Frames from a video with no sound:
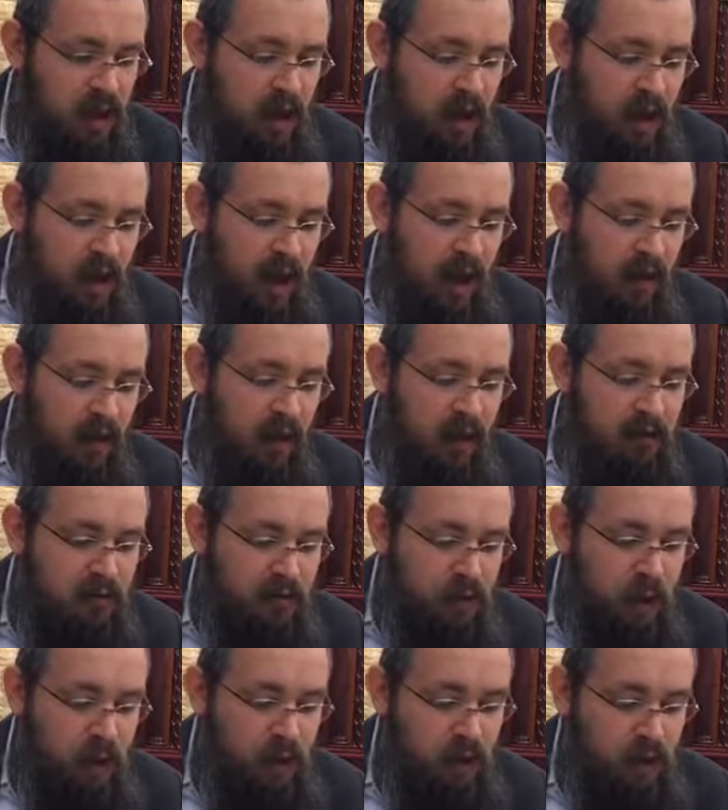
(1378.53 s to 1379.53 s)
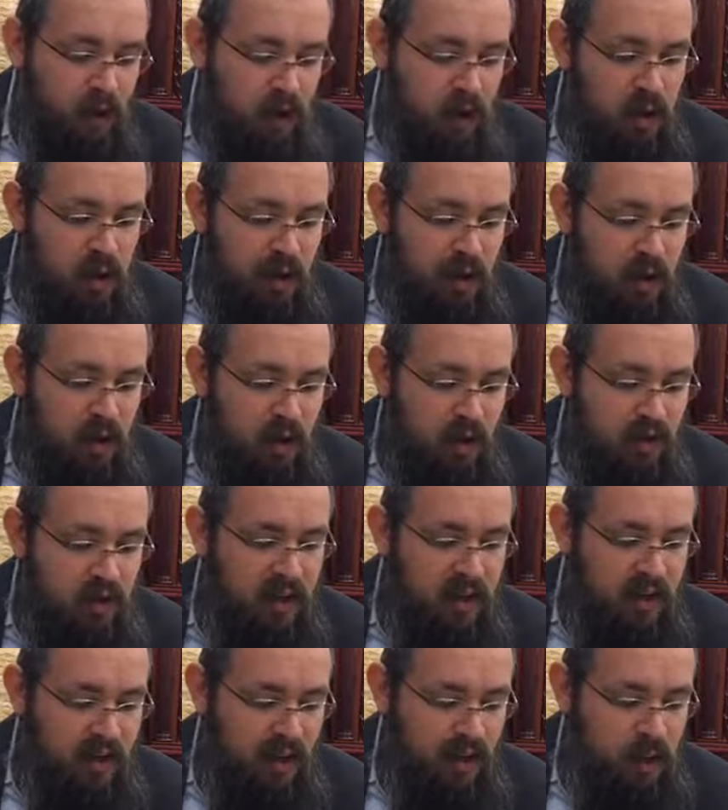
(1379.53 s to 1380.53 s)
However, when we talk about the love and
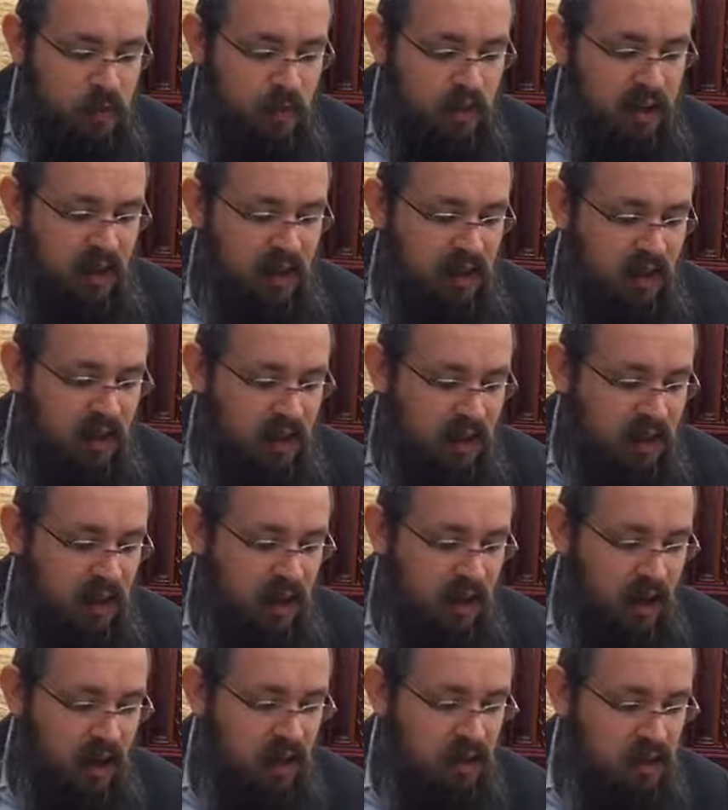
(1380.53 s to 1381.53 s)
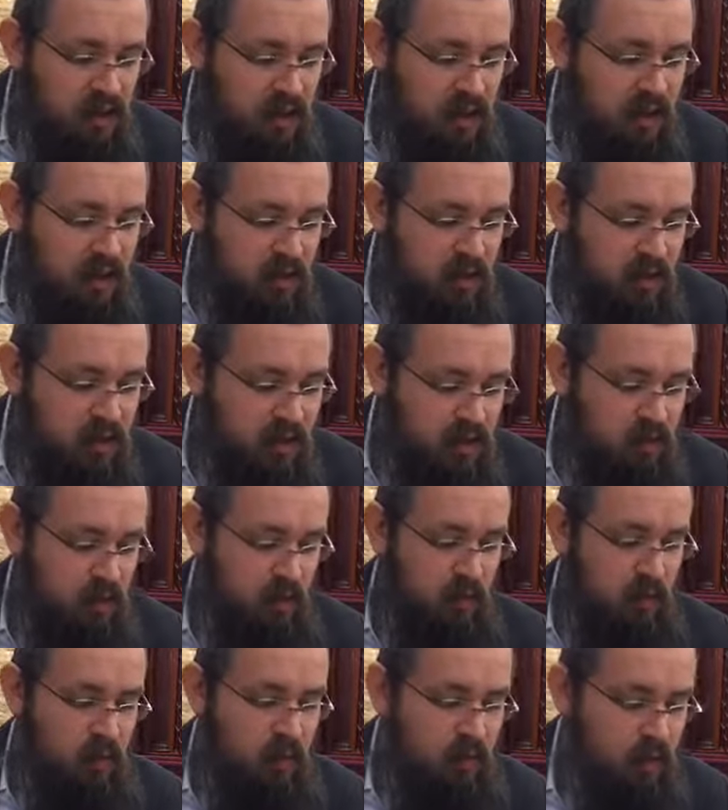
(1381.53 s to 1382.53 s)
attachment that God has to Israel,
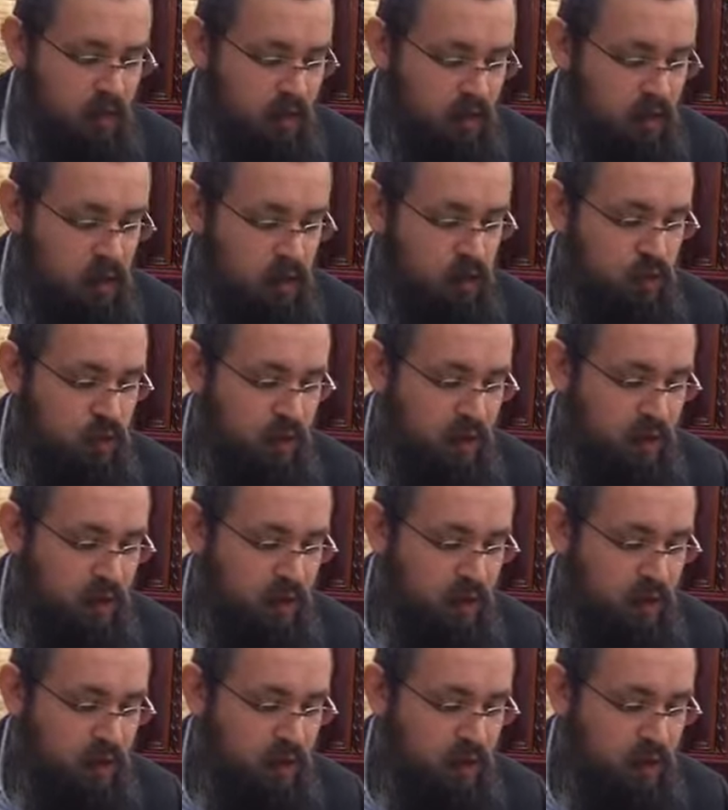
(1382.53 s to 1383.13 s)
to the Jewish people